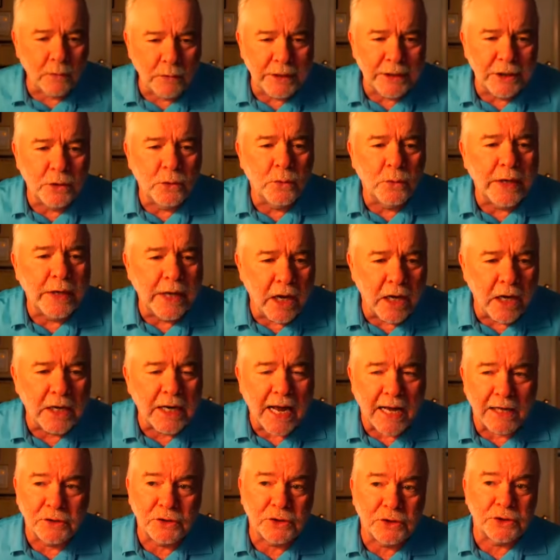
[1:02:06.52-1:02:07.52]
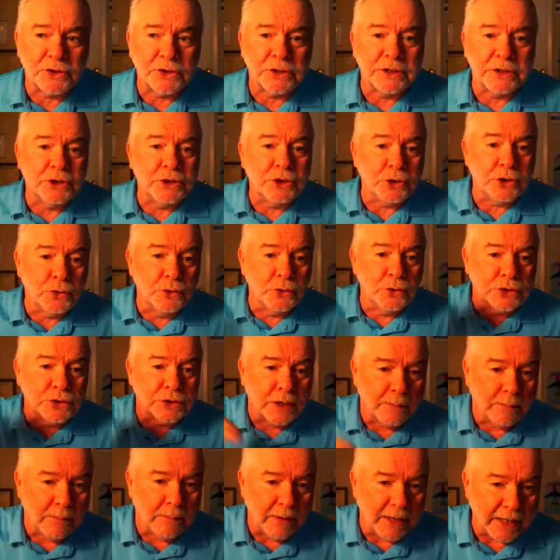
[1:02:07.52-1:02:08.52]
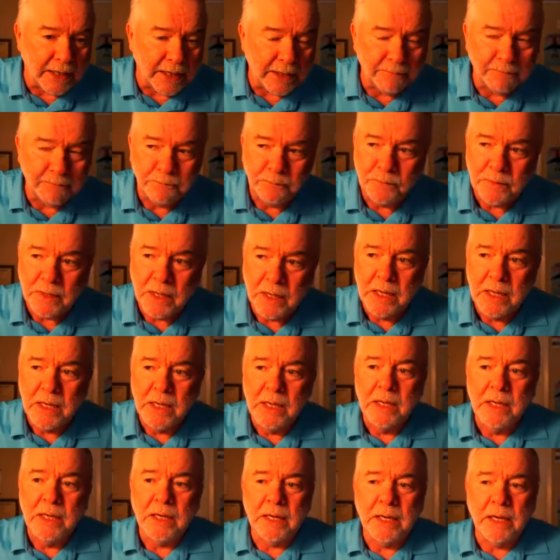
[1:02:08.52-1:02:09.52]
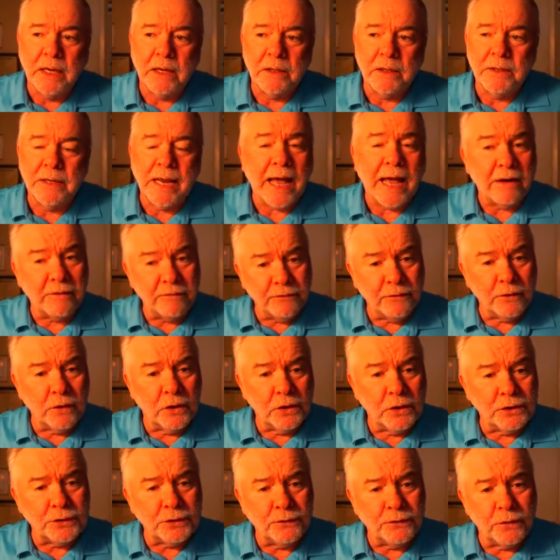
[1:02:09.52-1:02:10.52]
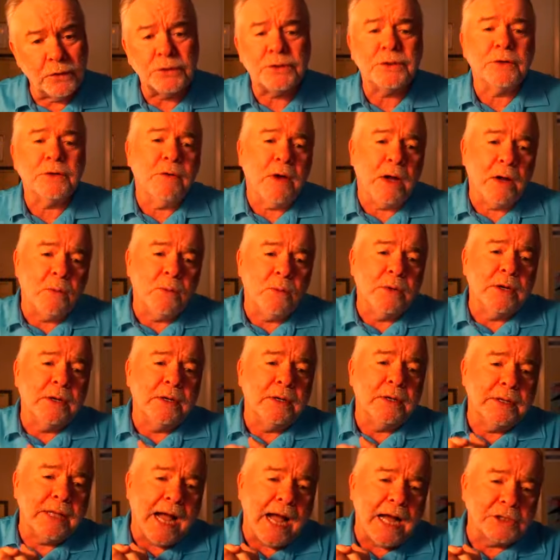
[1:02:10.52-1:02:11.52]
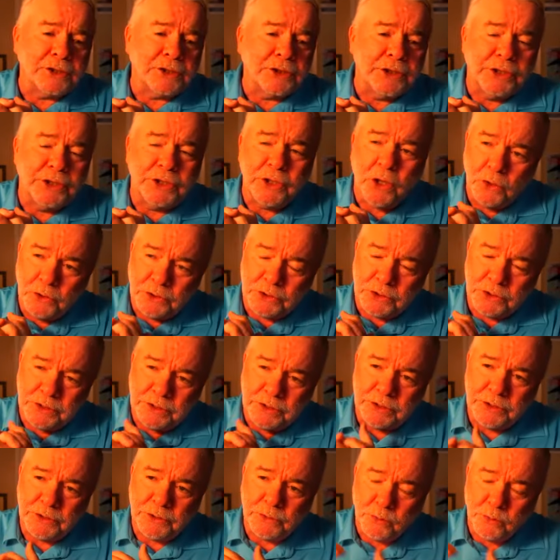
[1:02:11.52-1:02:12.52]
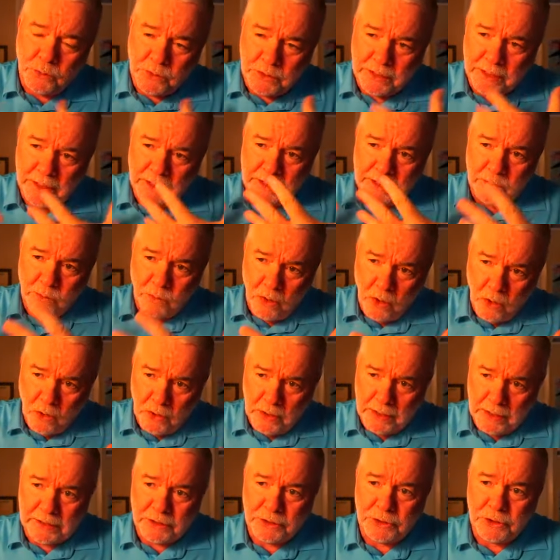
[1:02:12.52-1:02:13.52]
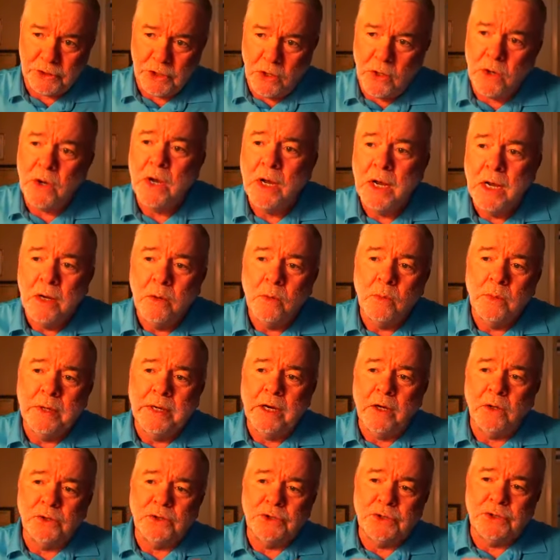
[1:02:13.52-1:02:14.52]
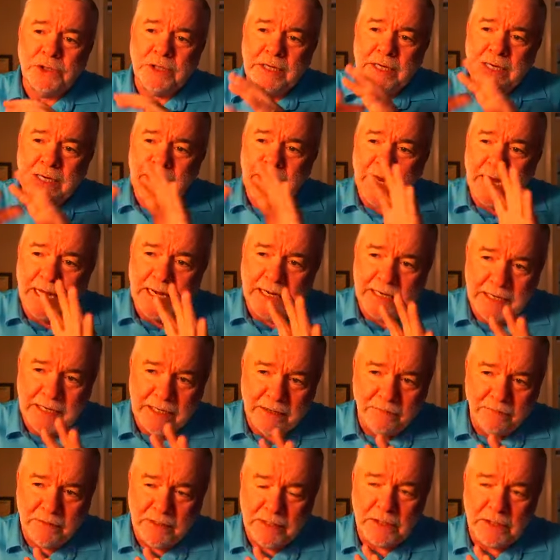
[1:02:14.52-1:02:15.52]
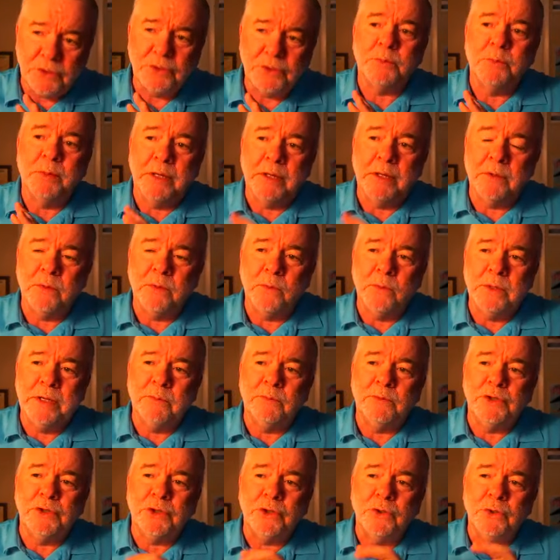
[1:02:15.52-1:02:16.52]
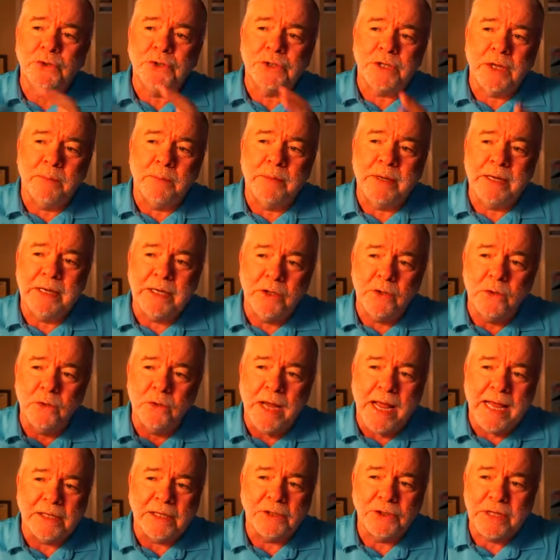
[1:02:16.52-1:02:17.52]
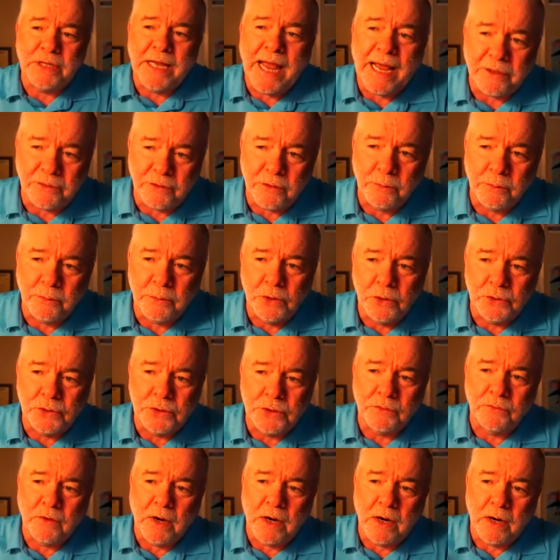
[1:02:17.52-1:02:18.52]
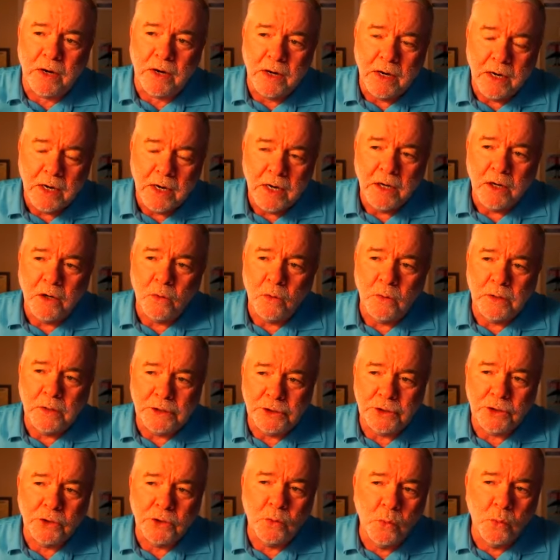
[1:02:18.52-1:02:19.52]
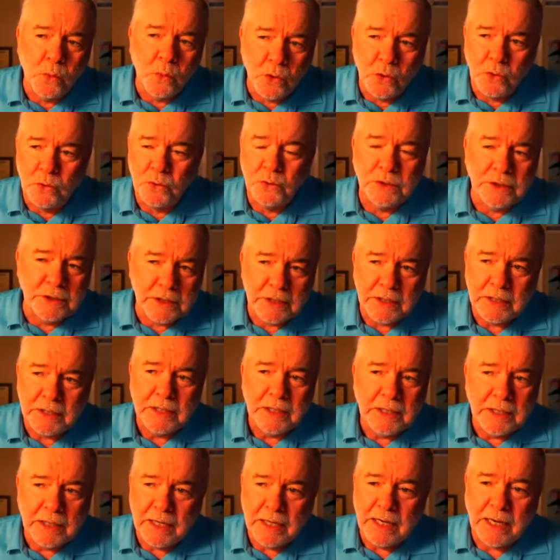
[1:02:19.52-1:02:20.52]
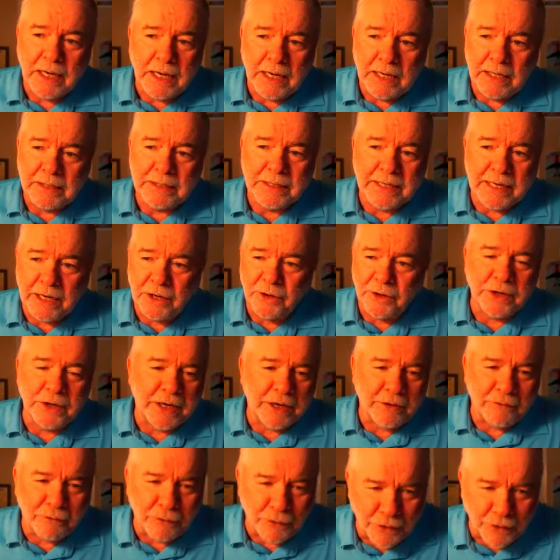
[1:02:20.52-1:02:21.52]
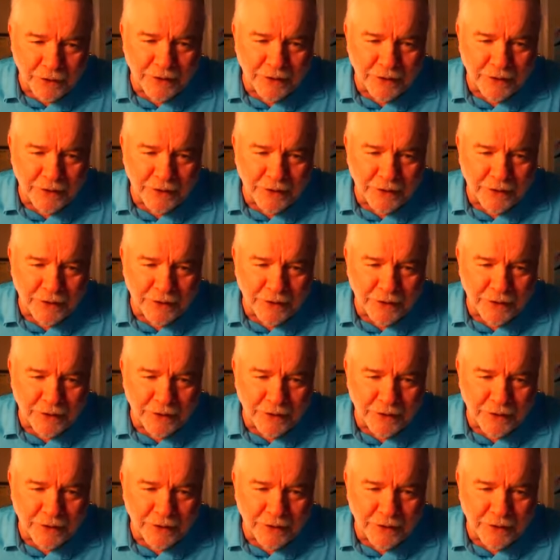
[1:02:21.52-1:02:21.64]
we do we unconsciously choose somebody mm. uh, not at first first of all we're the oxytocin is really rolling so we don't see any of this but we choose somebody who has the attributes of our original wound uh, caregiver